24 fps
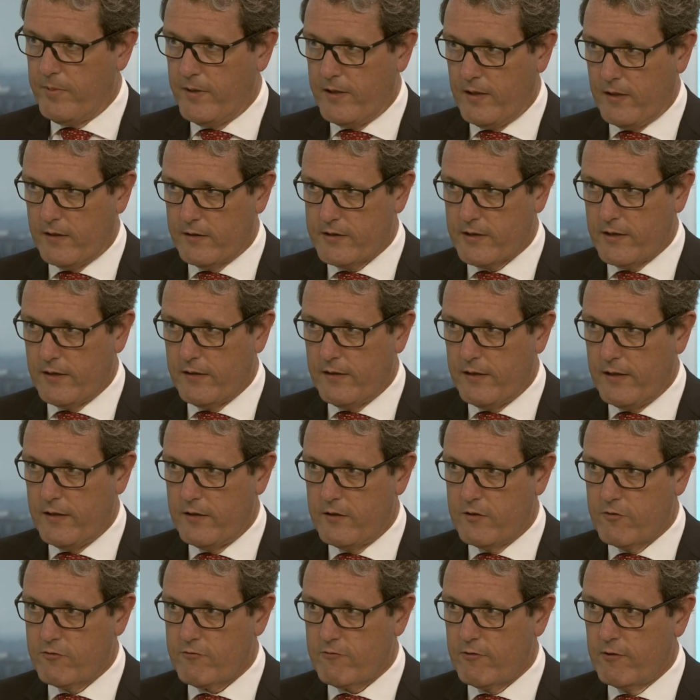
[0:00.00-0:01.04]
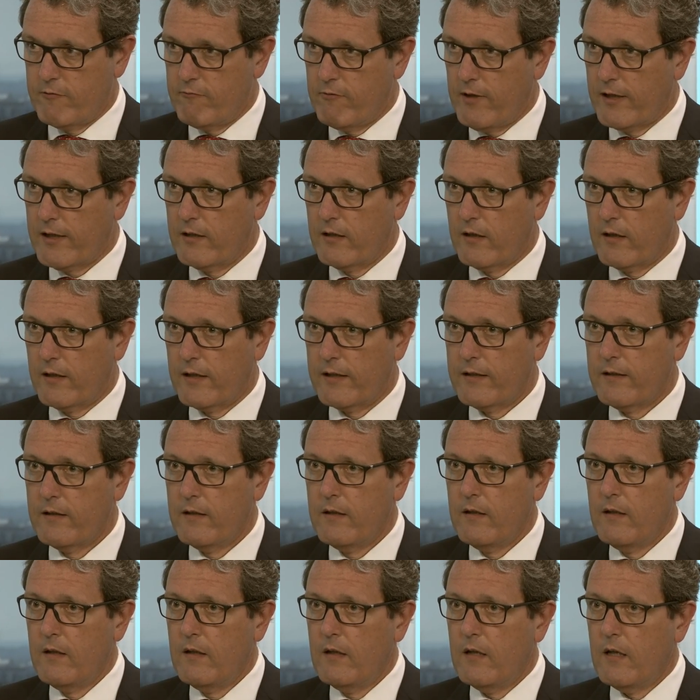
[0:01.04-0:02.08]
been asking the industry regularly
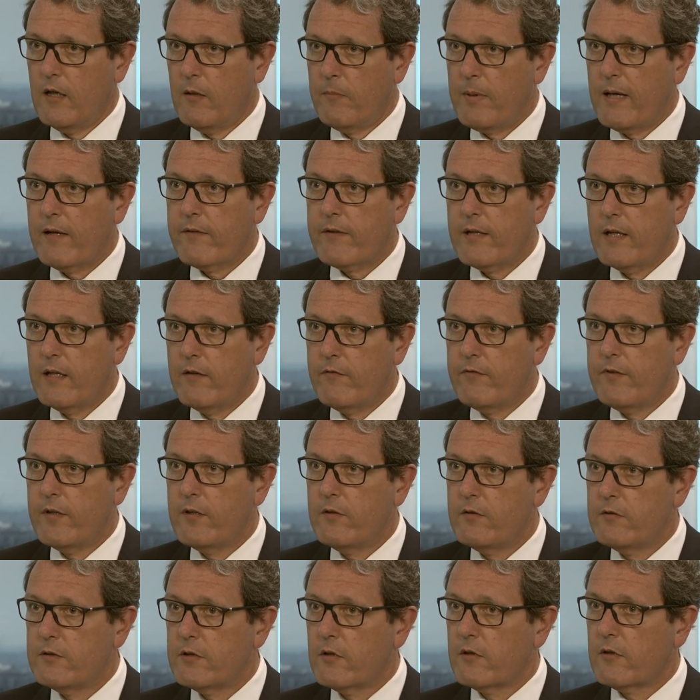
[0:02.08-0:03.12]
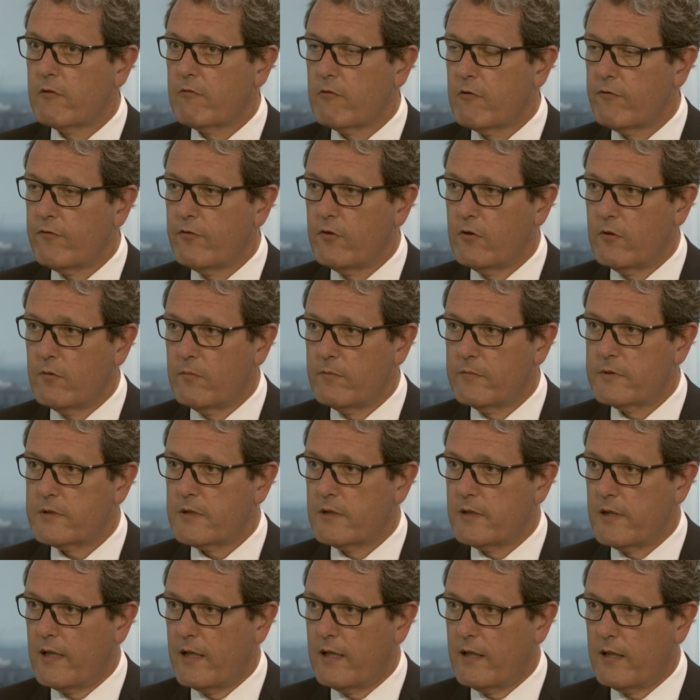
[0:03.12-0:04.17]
about their views on the
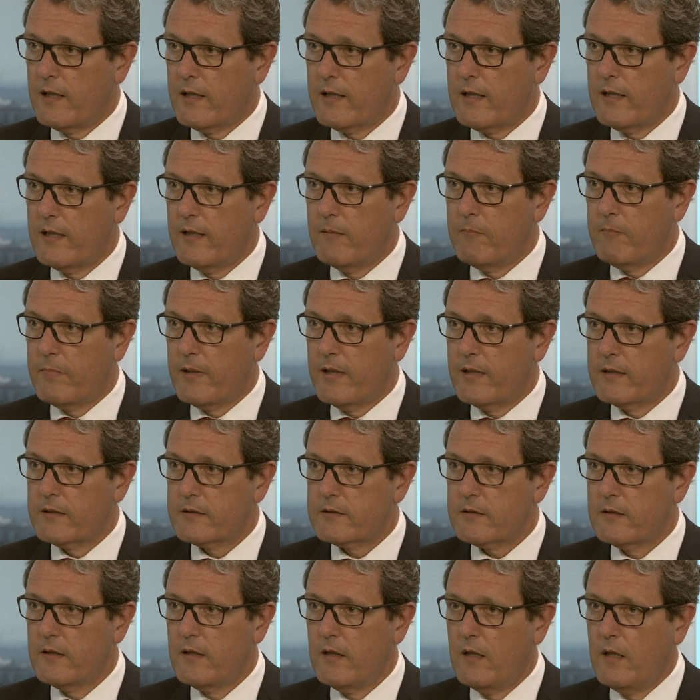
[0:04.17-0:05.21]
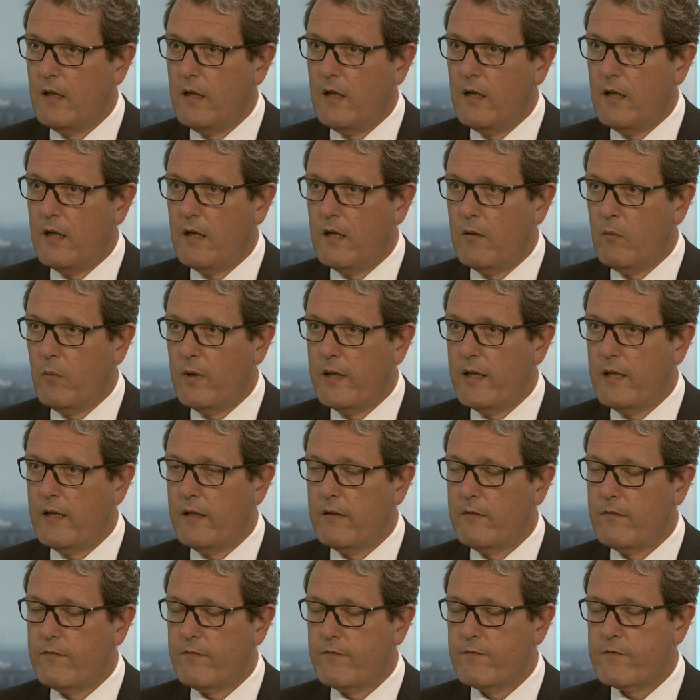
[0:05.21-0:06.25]
reforms and their likely impact. We
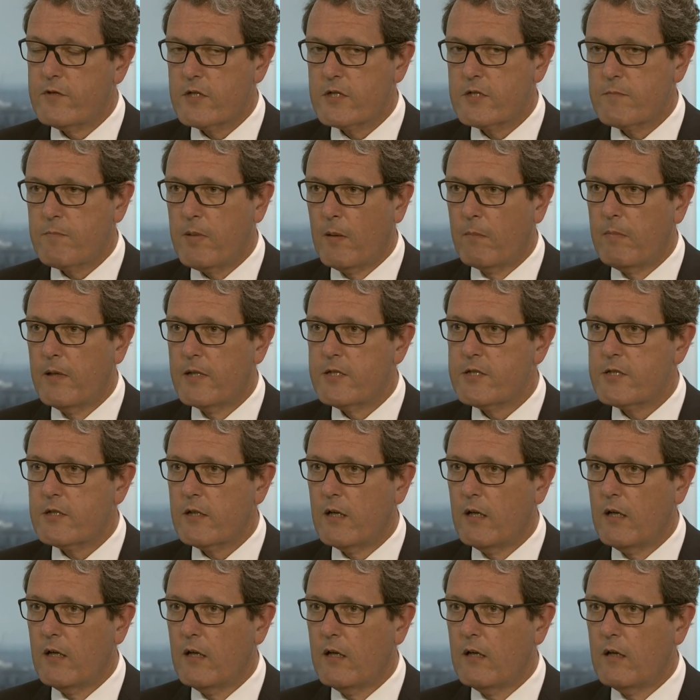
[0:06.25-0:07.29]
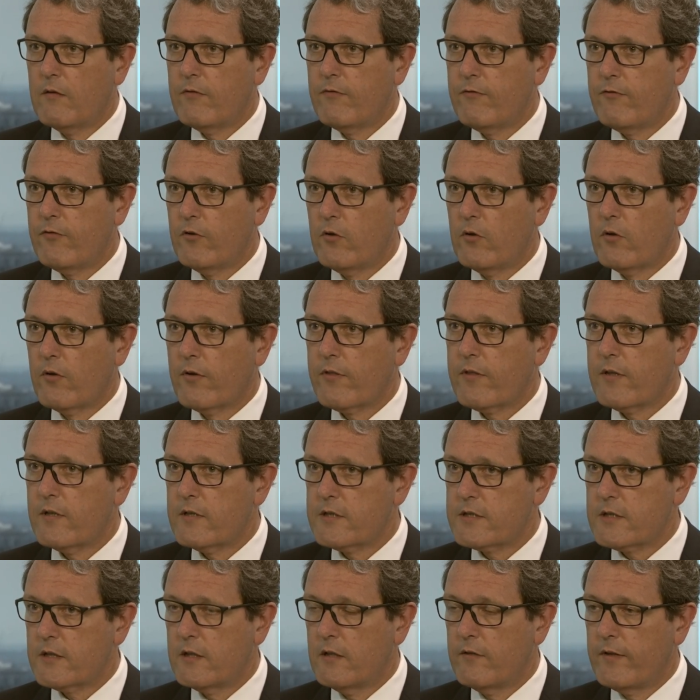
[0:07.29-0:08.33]
have just published our
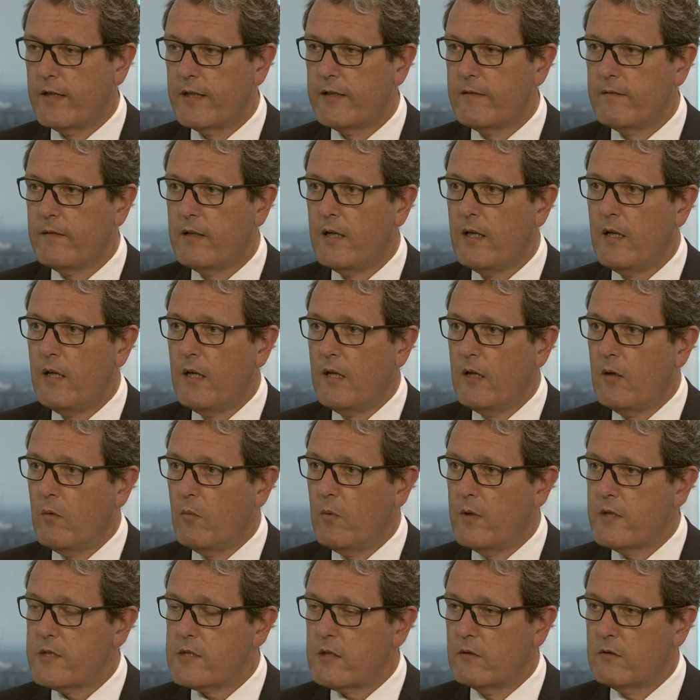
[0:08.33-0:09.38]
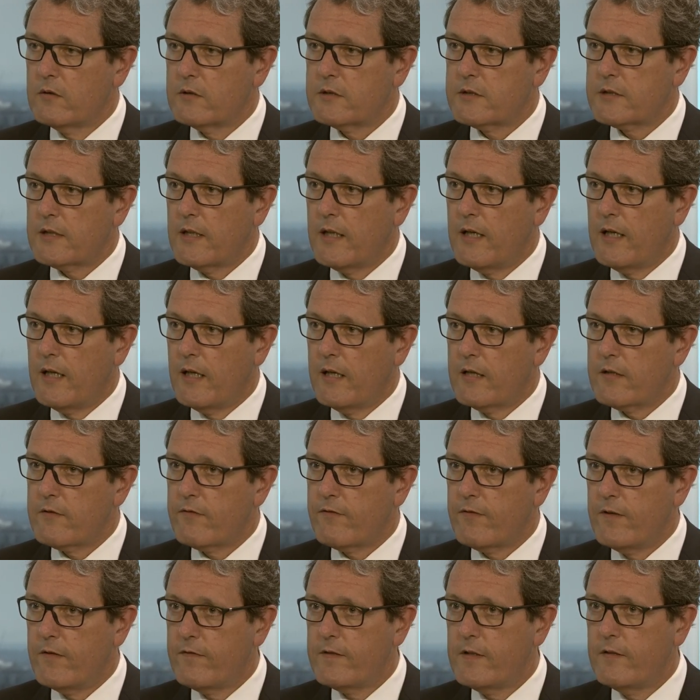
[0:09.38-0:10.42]
fourth survey, which looks at
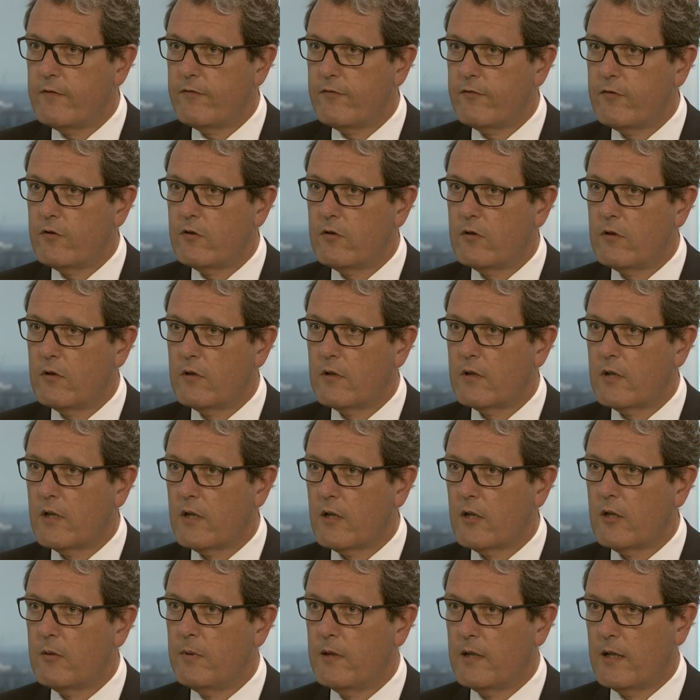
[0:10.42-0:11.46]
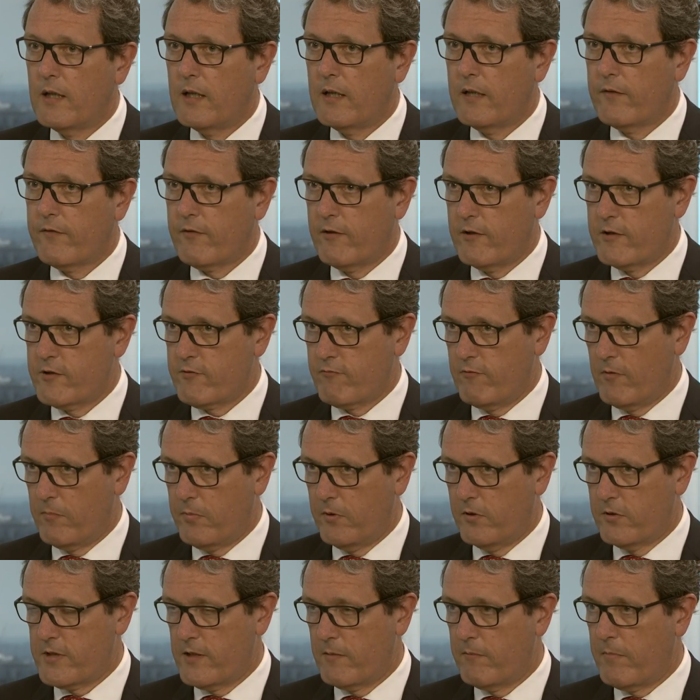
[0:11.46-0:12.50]
54 global IFRS
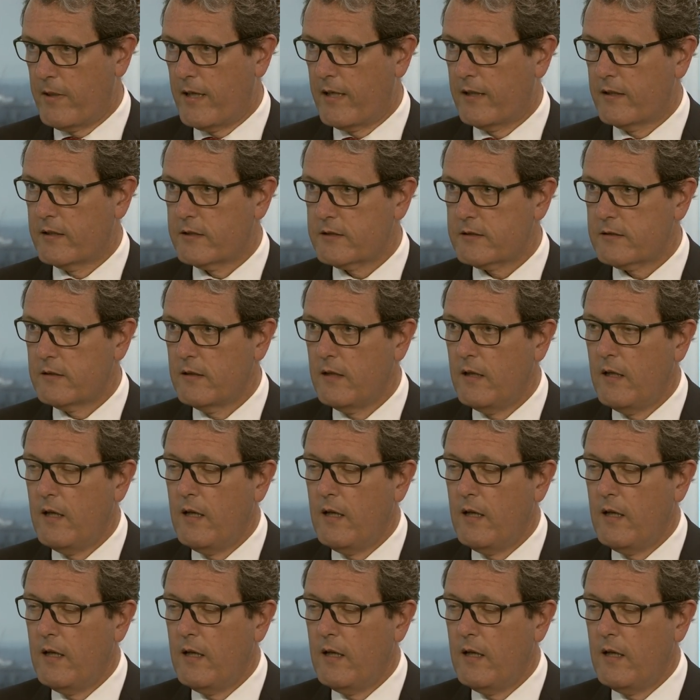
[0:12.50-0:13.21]
reporting banks,